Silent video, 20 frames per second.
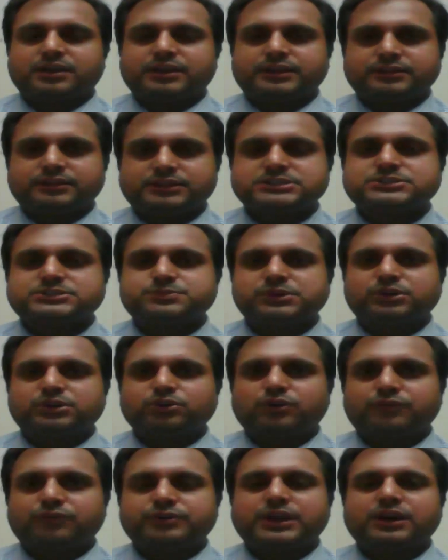In this
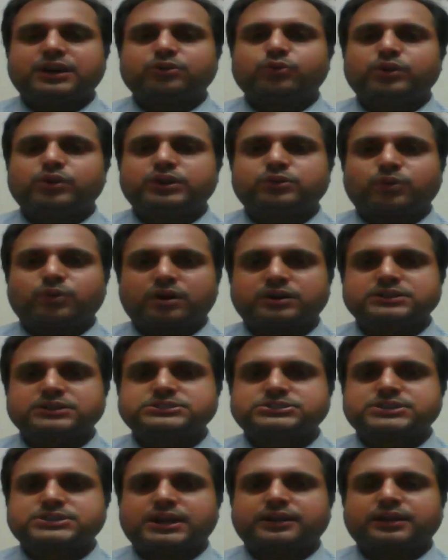video, we are going to
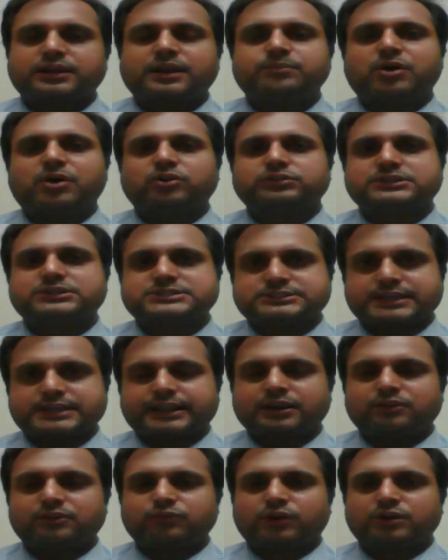understand about the
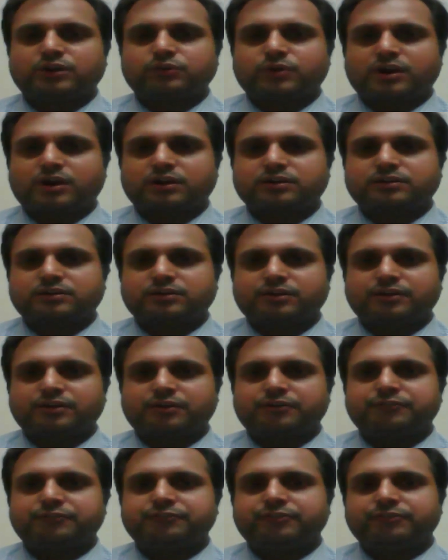Second World War.
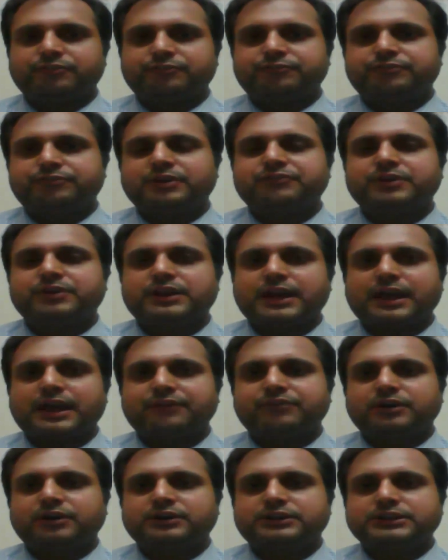We will
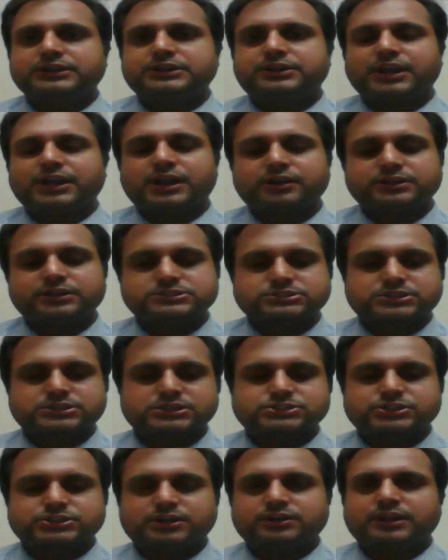have a detailed
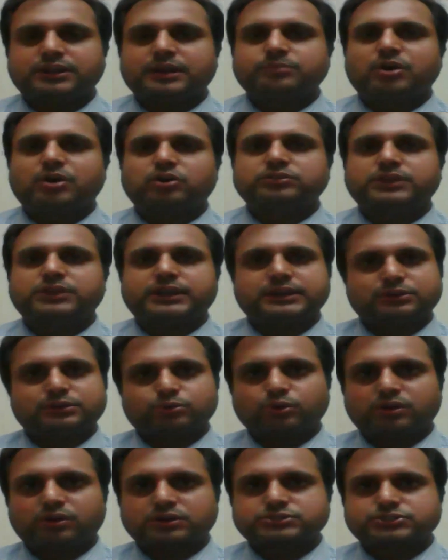discussion about the
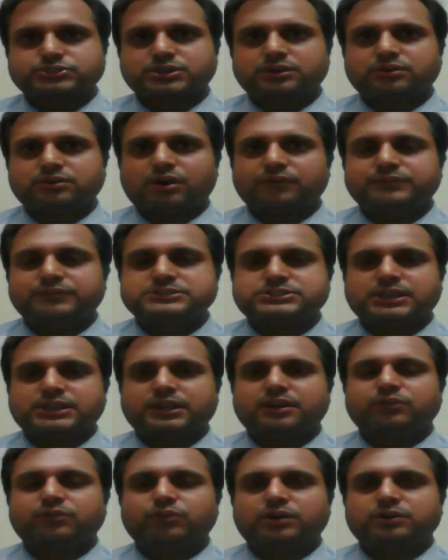introduction of the
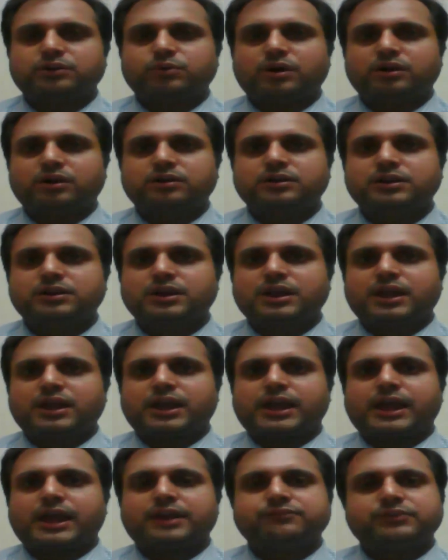Second World War,
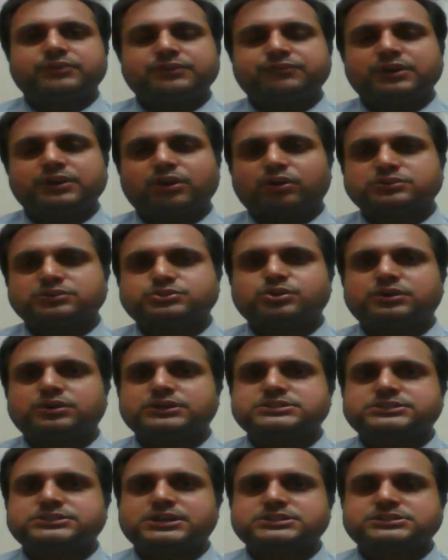and we will also
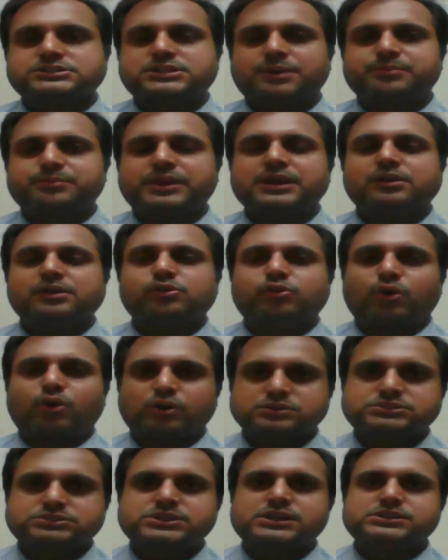discuss the main
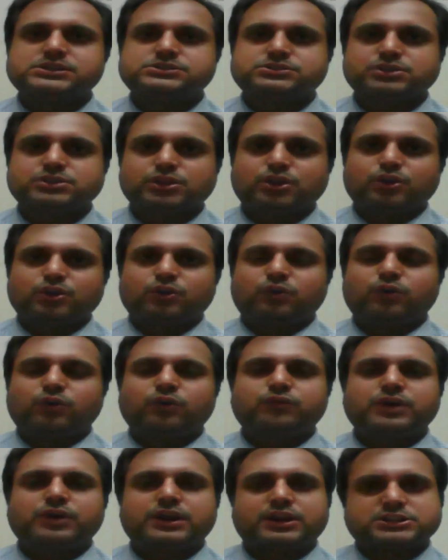causes
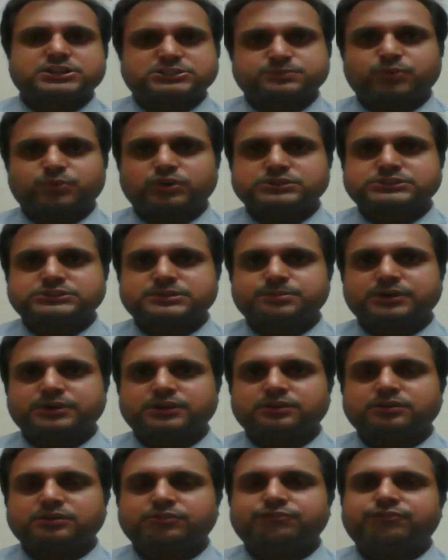who were
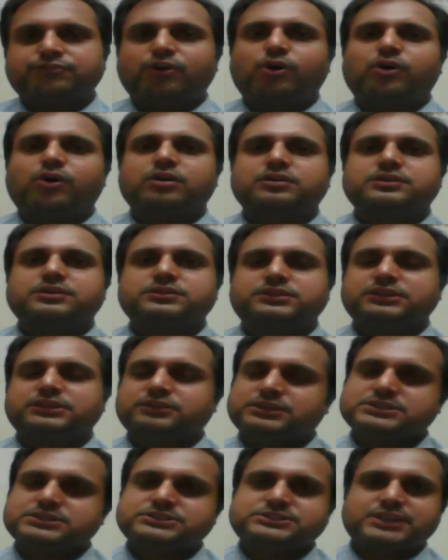responsible for
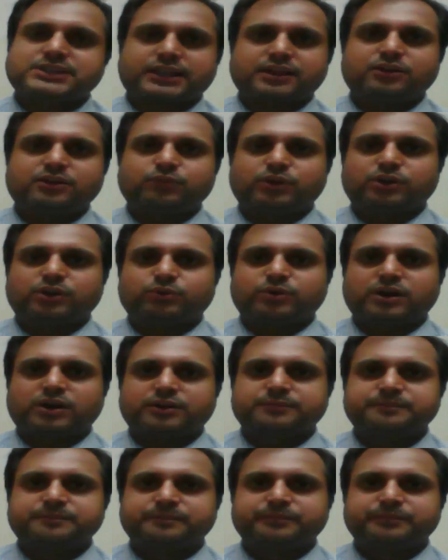this Second World War.